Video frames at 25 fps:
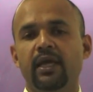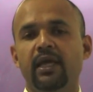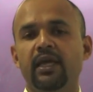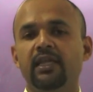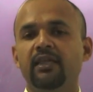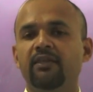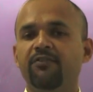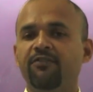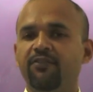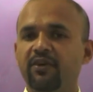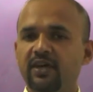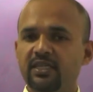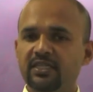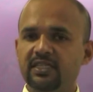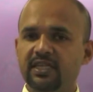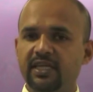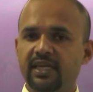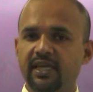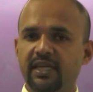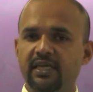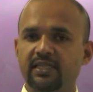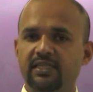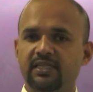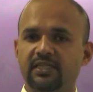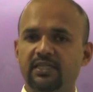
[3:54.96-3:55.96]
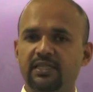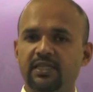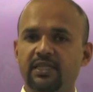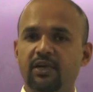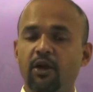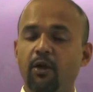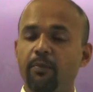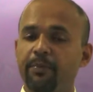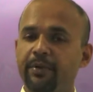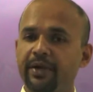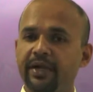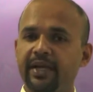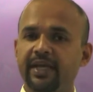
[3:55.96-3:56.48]
In the first case,
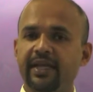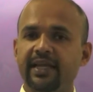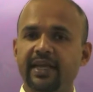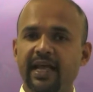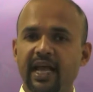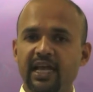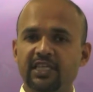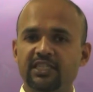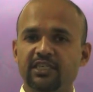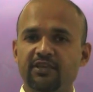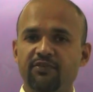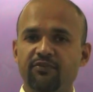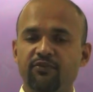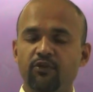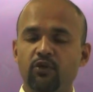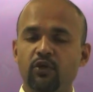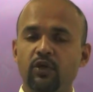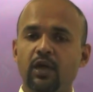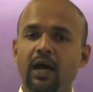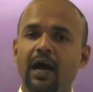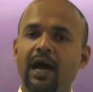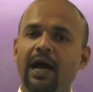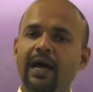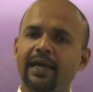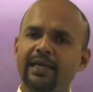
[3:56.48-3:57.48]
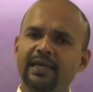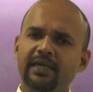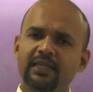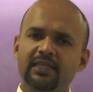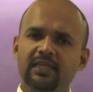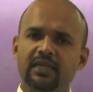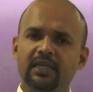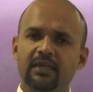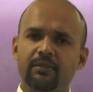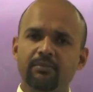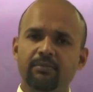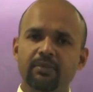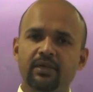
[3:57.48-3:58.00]
operating cash inflow, higher
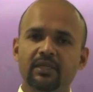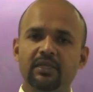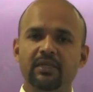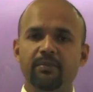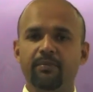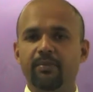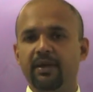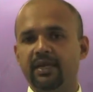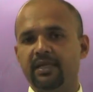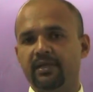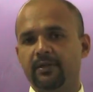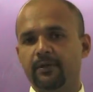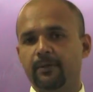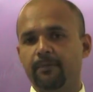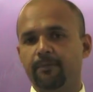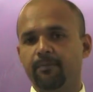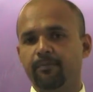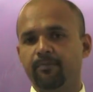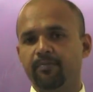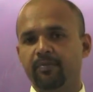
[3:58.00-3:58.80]
the number the better.